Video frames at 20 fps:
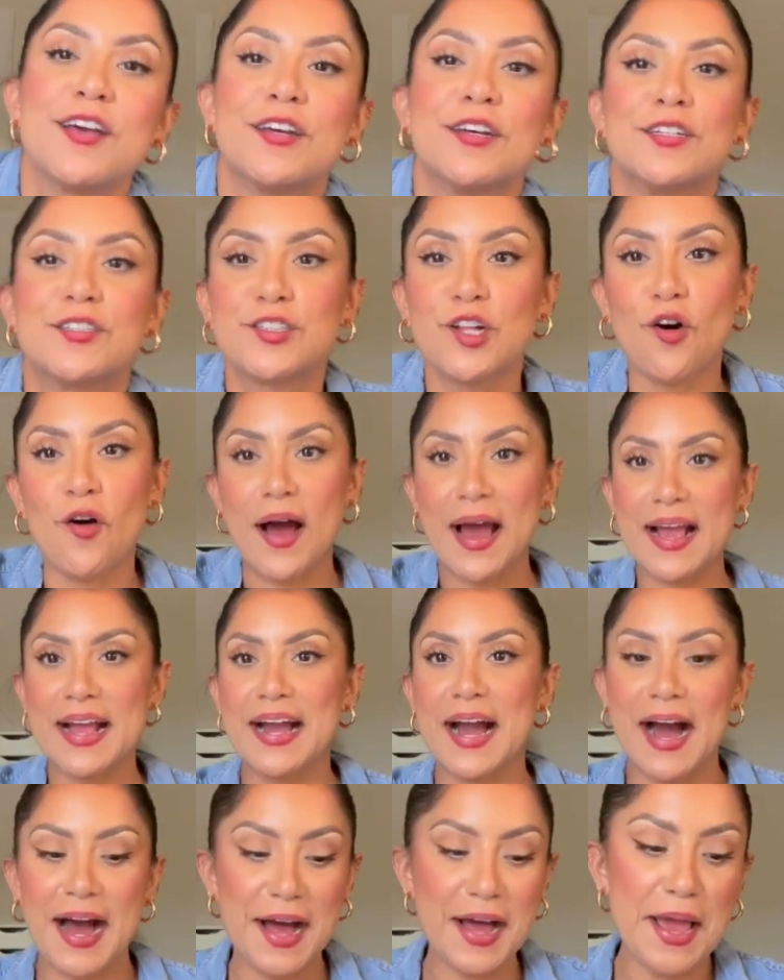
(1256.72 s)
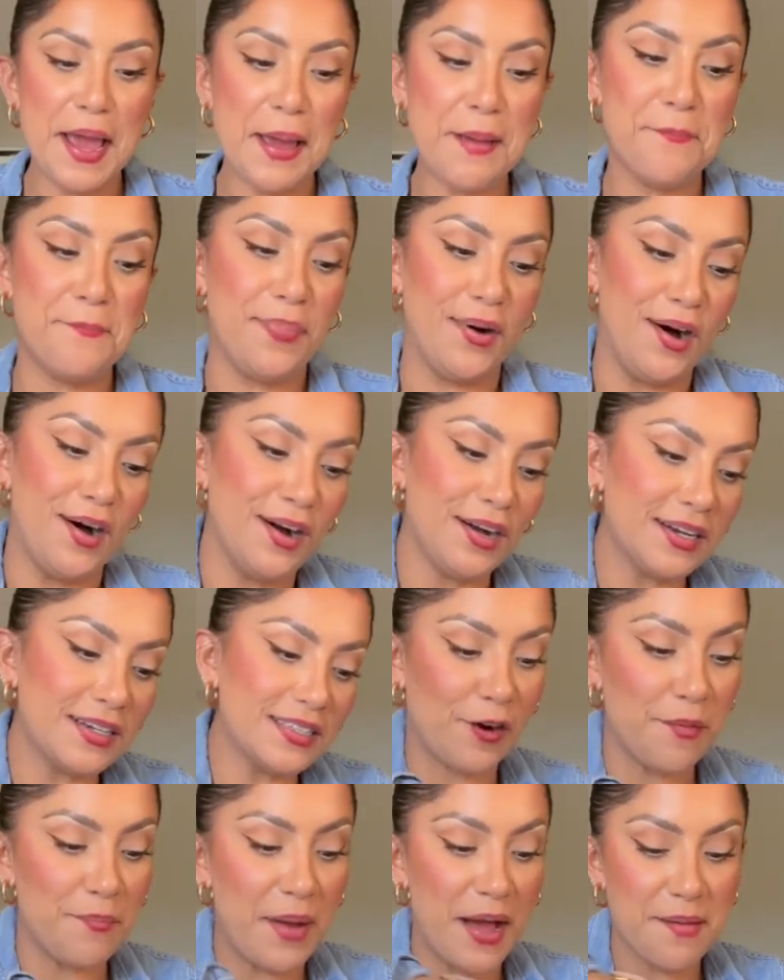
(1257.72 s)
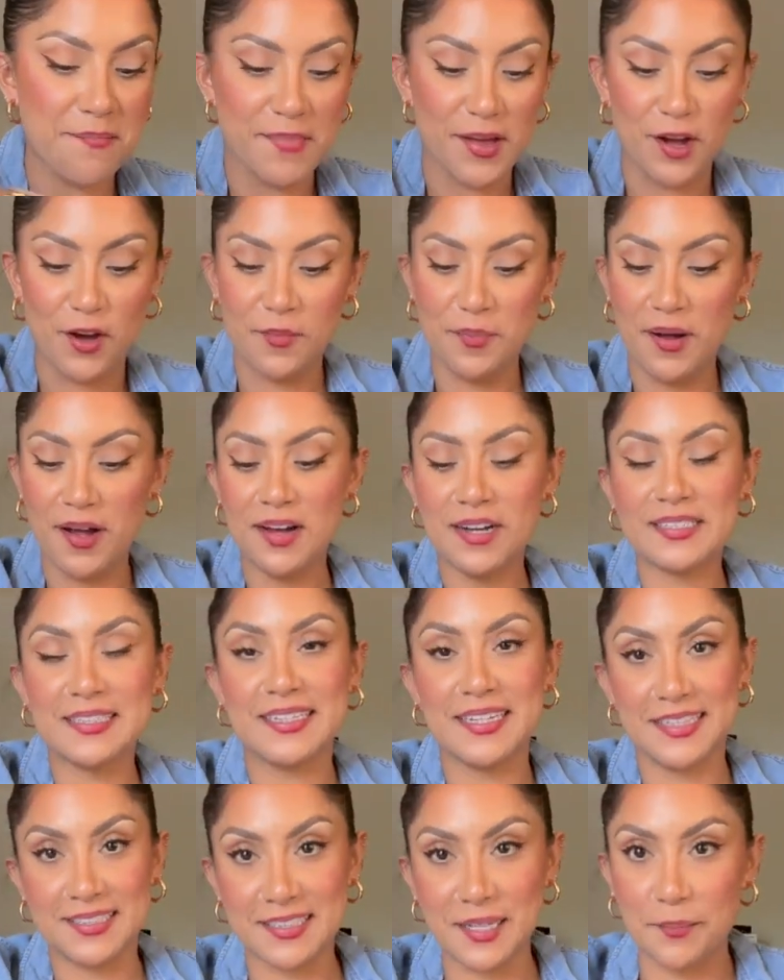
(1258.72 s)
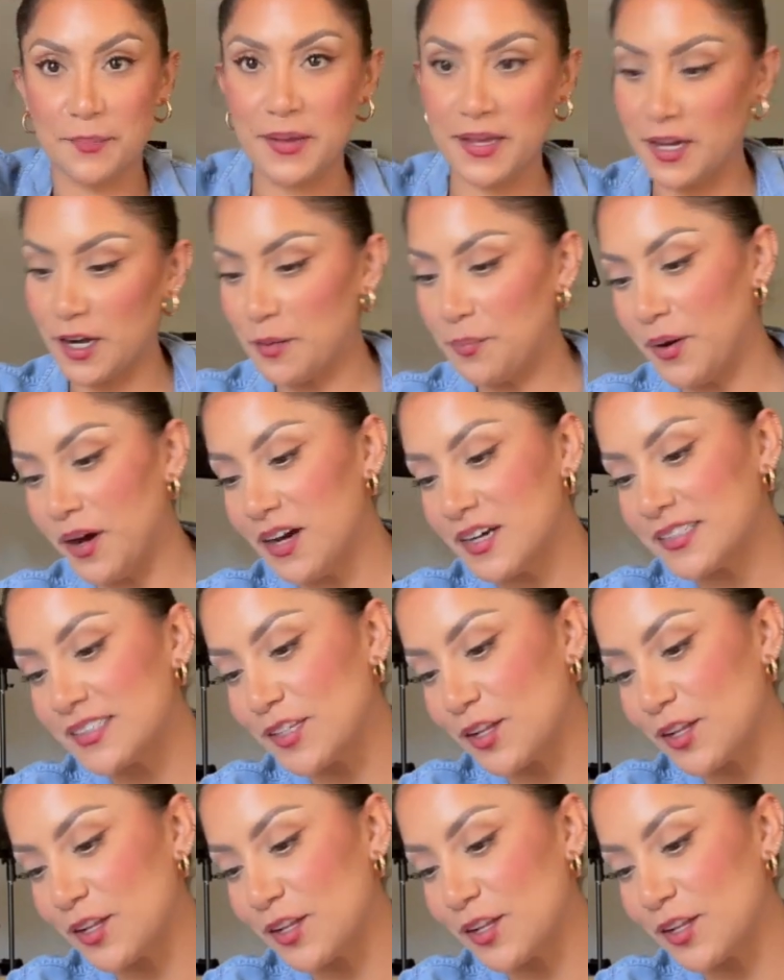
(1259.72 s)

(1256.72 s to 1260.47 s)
So I got a box from my mailbox. It's a PR box.